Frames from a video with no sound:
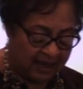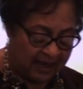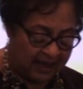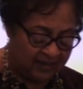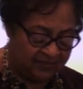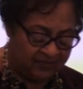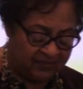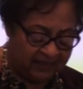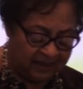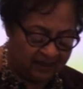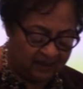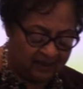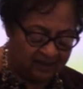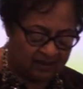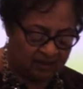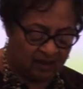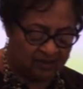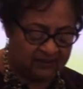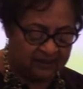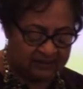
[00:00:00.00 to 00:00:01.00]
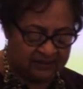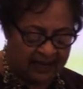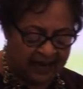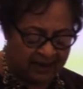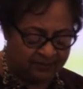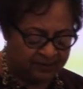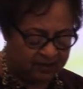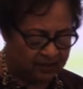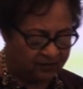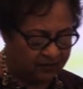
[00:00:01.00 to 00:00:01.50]
And these are the
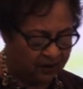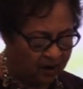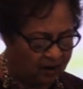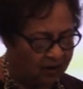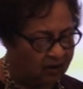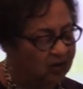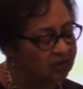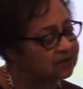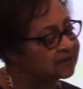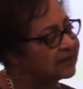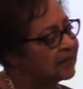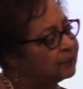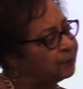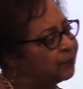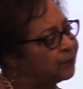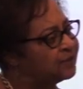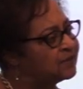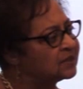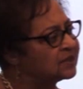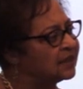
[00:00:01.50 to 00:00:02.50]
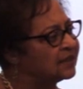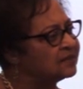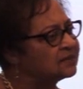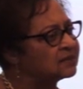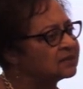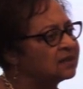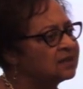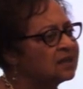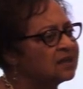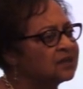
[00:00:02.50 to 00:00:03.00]
types of calls that
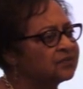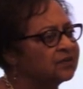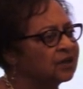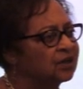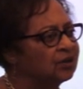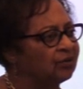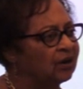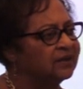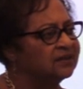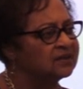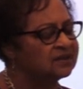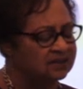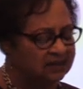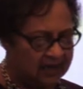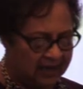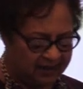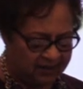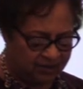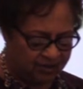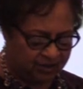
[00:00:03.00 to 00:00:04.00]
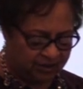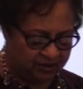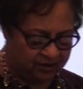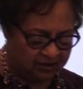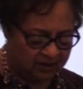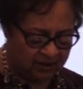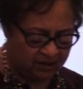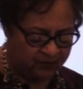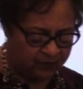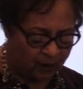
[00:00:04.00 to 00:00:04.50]
present the greatest
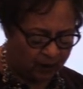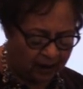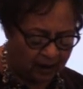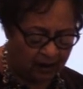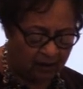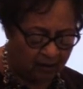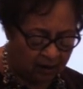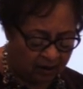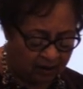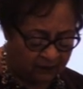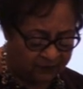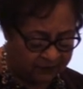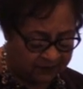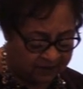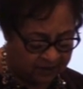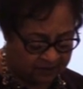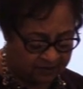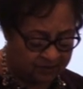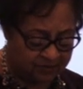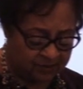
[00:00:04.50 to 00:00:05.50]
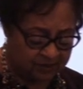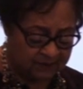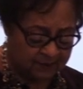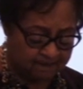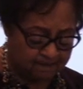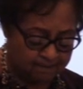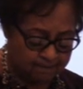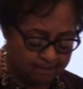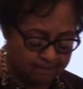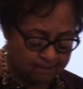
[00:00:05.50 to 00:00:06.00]
danger for our officers.
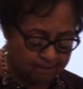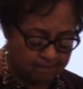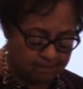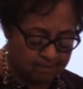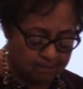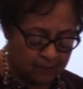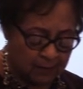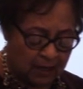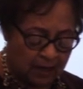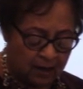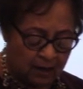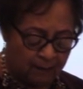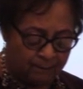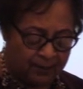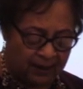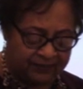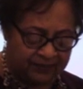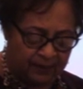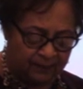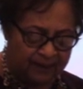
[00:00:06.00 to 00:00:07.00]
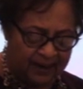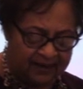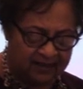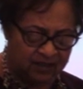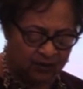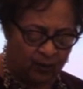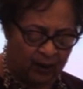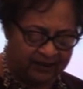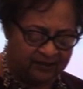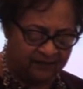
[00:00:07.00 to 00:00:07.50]
But the
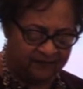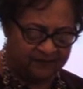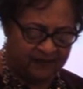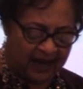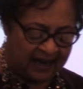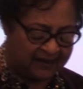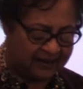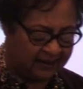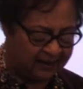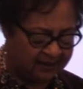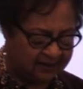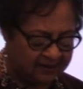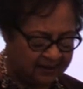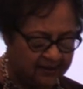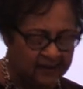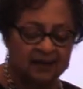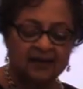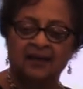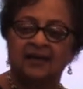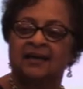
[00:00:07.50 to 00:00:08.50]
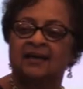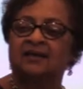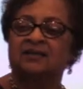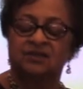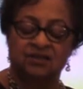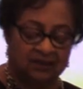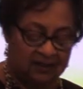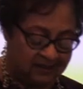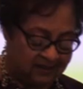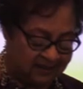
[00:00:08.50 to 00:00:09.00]
best way to fight it
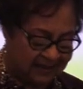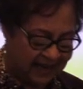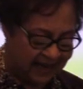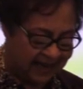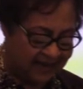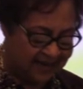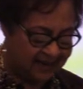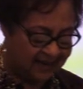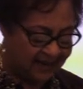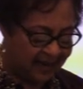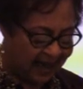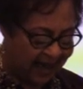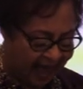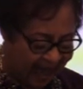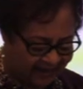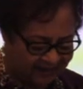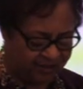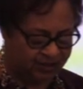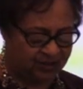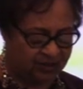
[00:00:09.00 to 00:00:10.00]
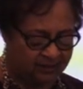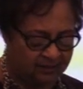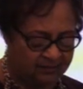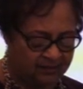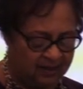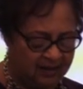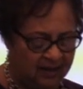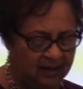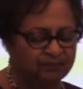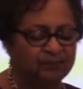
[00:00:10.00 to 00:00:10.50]
is to take action
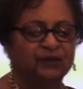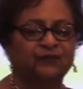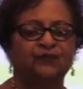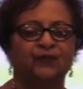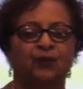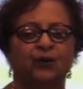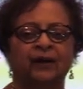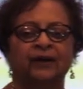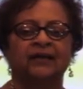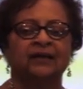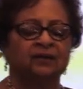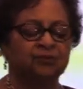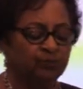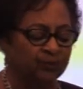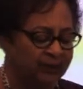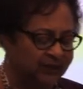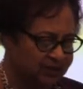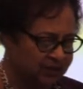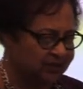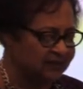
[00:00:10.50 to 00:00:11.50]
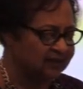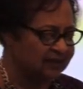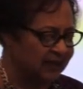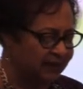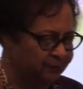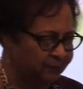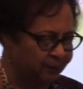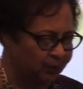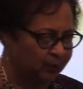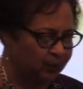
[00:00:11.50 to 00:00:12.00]
before it reaches
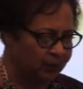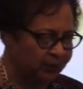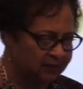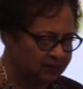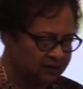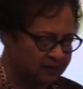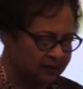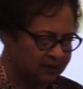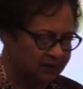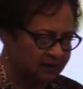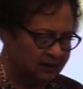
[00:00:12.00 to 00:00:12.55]
that point.